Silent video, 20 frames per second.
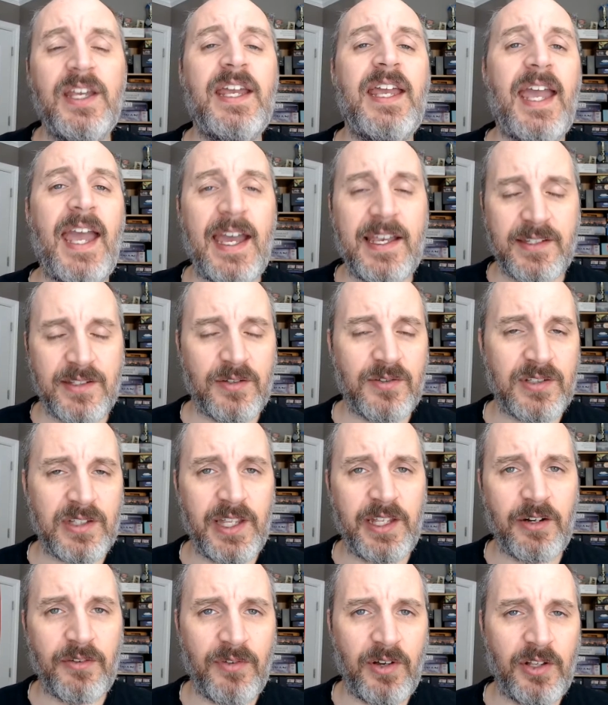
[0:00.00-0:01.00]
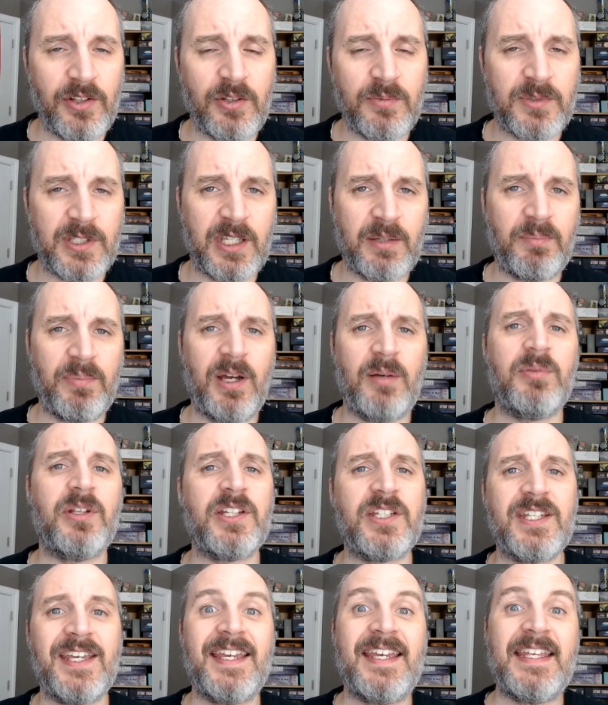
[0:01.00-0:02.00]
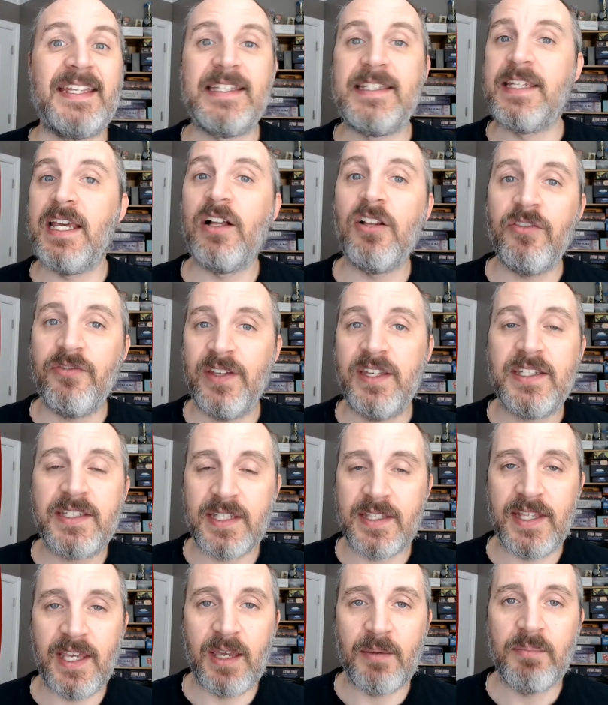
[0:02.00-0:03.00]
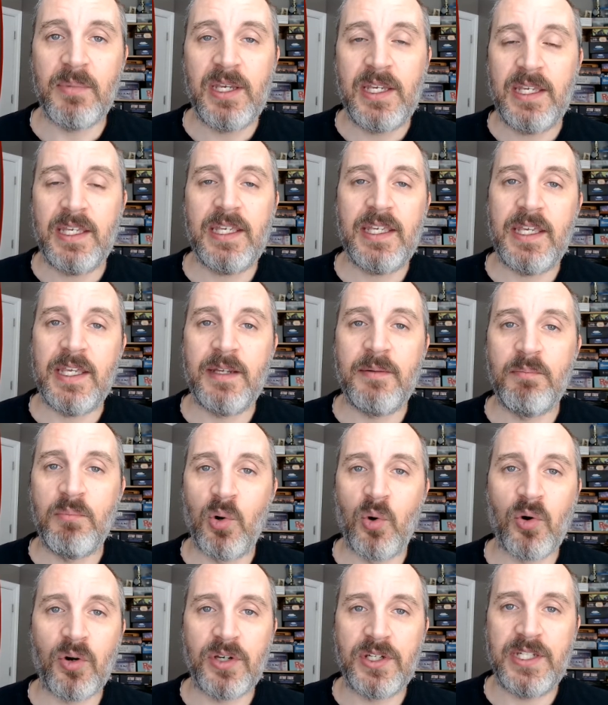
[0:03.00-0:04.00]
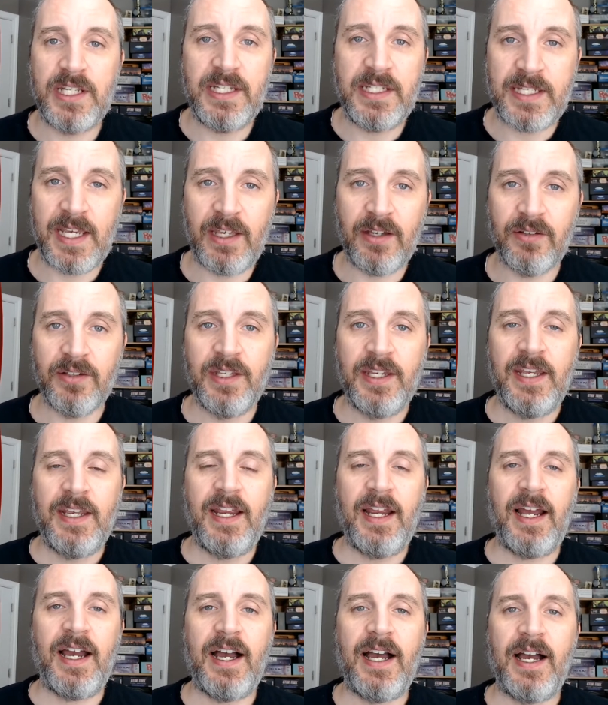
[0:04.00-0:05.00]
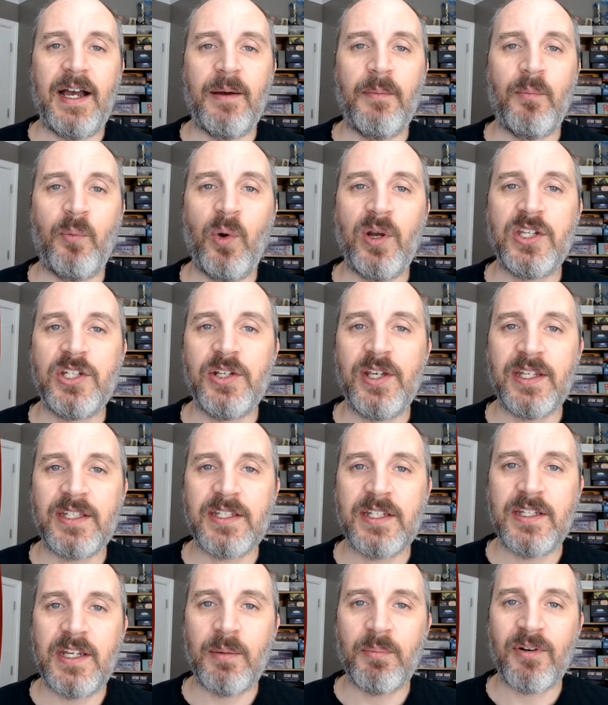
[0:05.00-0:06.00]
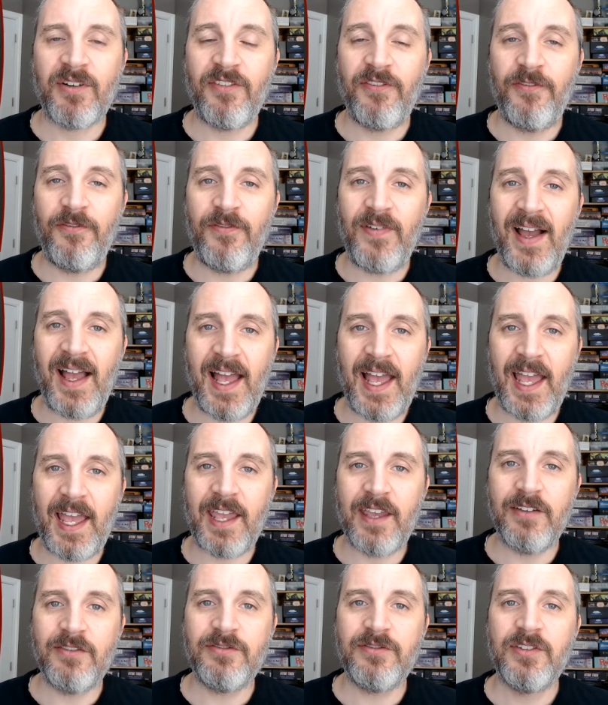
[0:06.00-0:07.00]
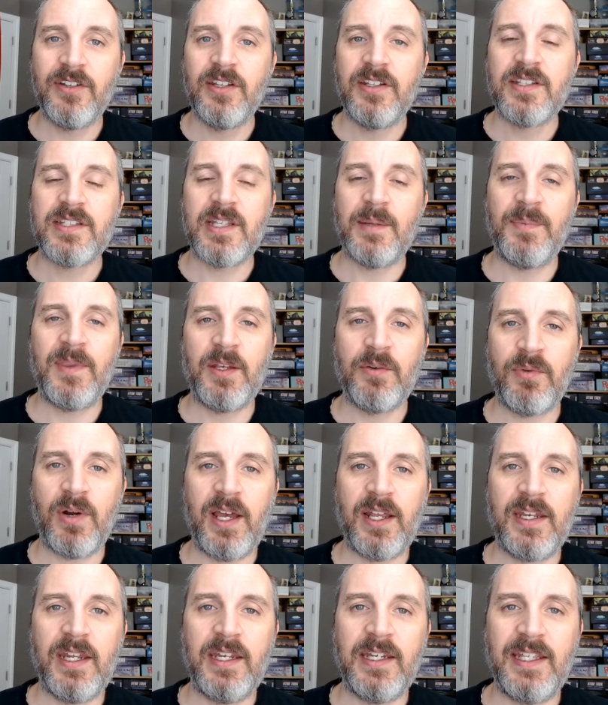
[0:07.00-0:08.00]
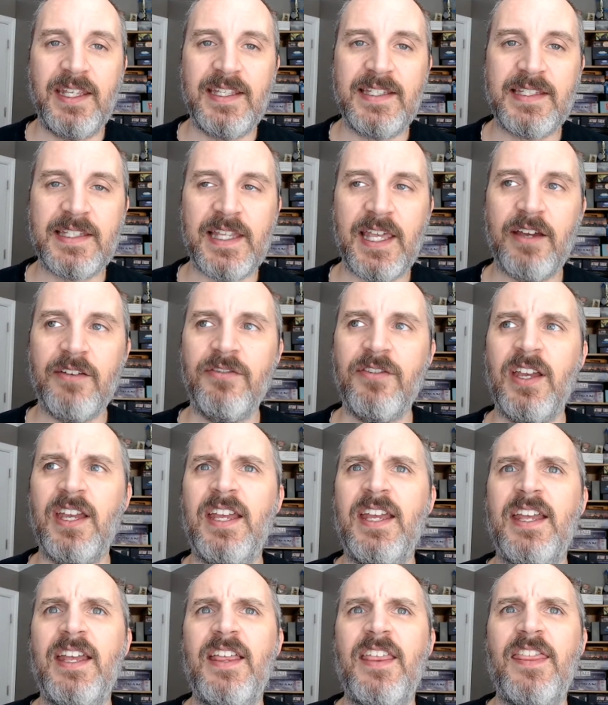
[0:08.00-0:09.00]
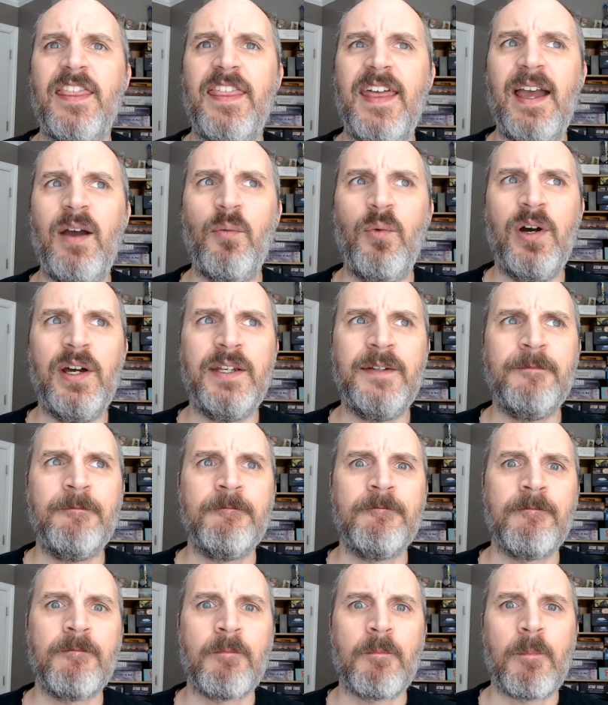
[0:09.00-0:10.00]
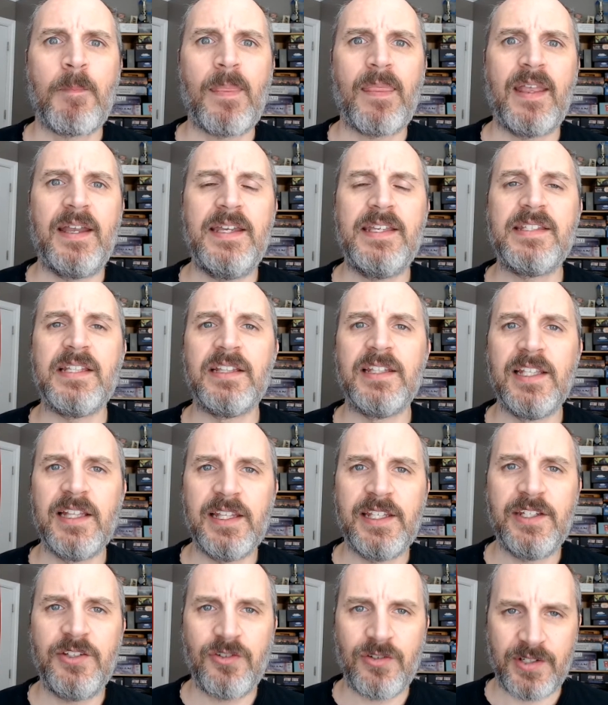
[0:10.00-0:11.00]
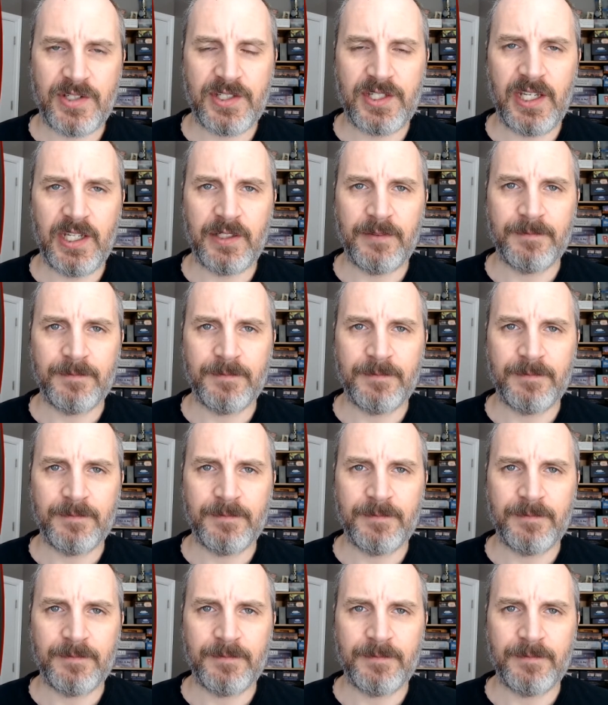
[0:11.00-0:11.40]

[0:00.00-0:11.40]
as those later volumes get published, delve into them in more detail. Once you get to number 5, Something Rotten in Kislev, that one is a little interesting